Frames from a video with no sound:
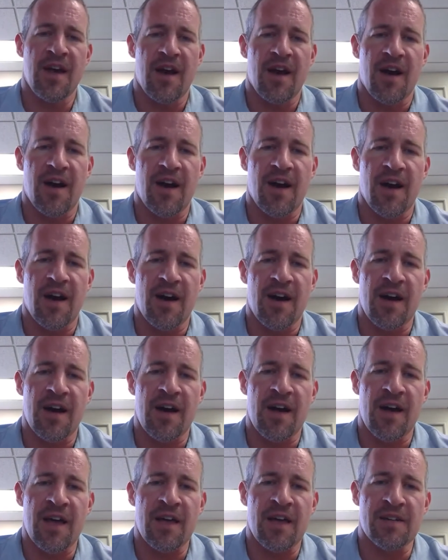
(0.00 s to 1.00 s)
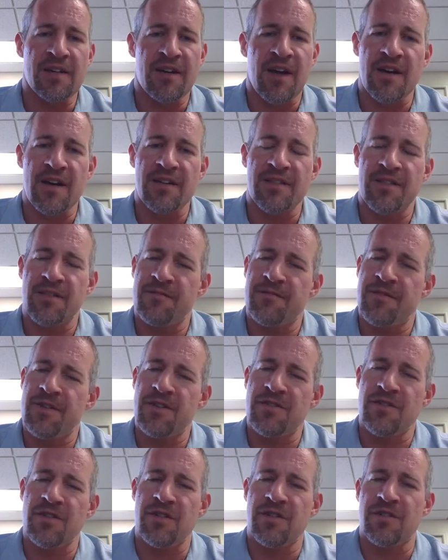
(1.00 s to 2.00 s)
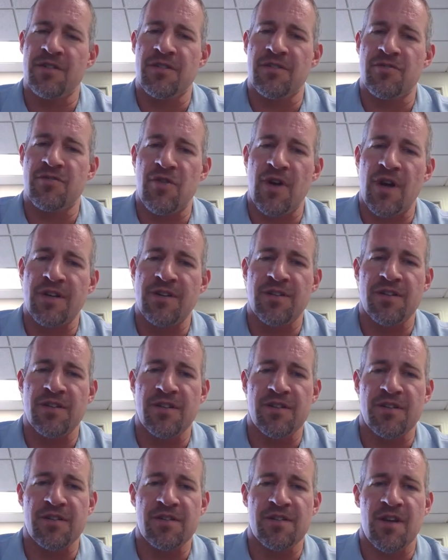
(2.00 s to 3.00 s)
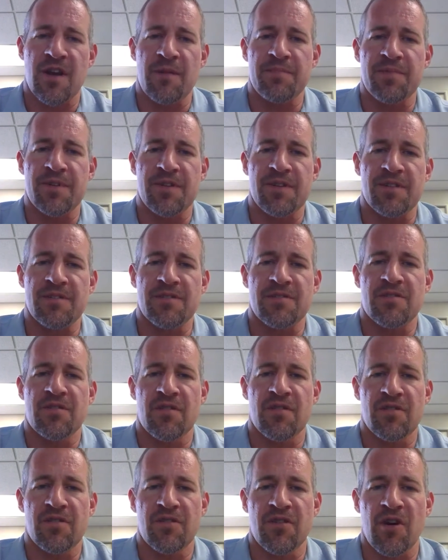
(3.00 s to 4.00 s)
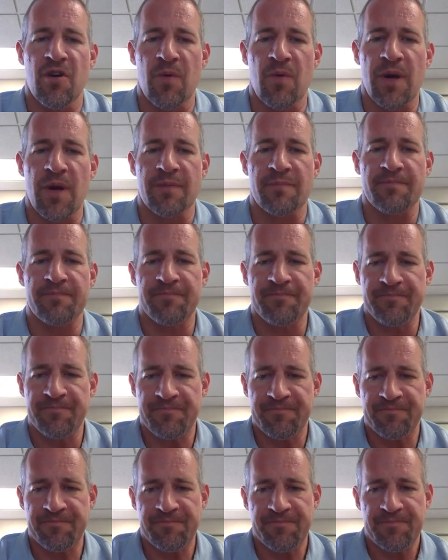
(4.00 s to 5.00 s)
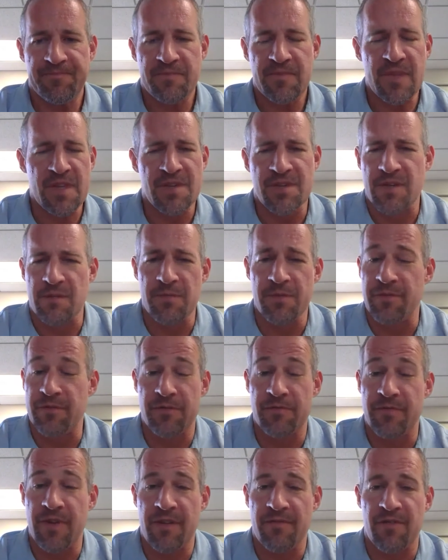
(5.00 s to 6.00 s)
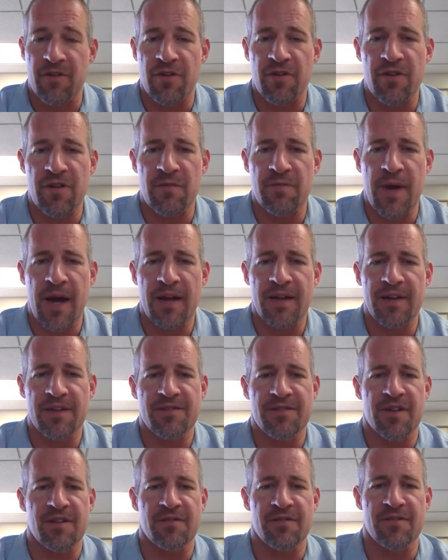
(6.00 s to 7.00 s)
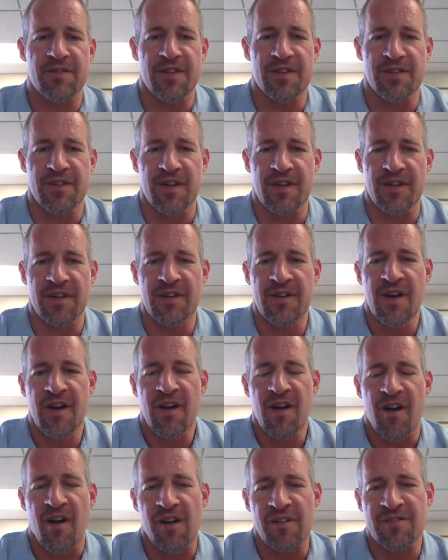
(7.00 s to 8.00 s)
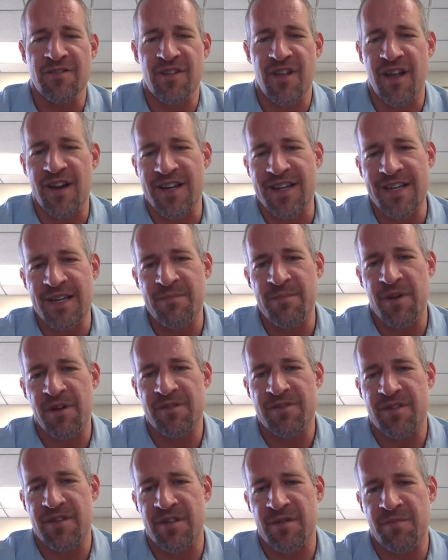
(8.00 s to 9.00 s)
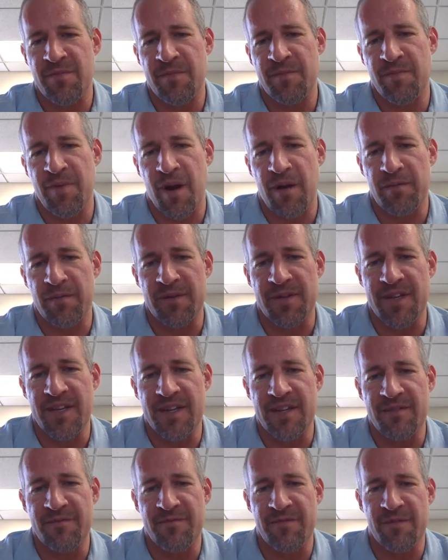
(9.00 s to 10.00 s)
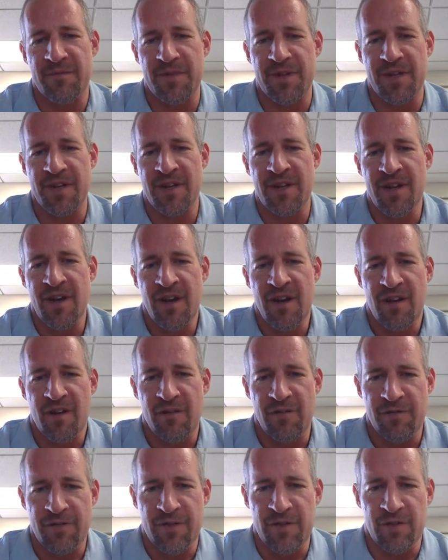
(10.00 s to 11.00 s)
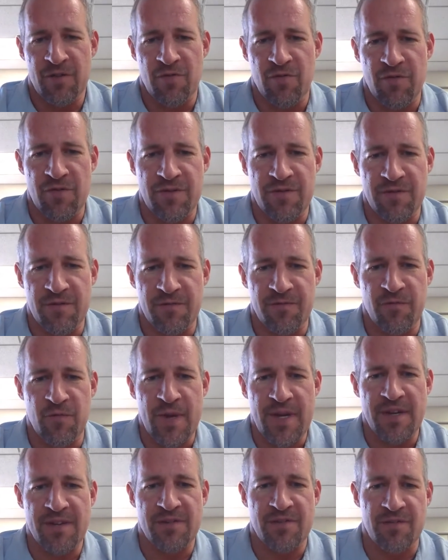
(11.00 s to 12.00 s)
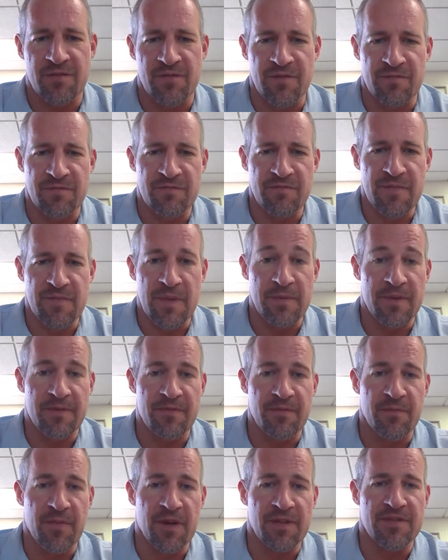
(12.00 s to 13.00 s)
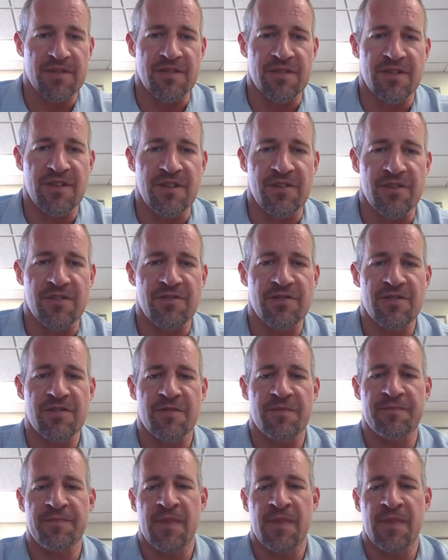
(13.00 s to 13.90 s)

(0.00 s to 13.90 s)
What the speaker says: and kind of the vision and the direction that this company's going. Some of you have never heard about us other than the onslaught of emails that you've been probably getting from me over the course of weeks or maybe even months and years.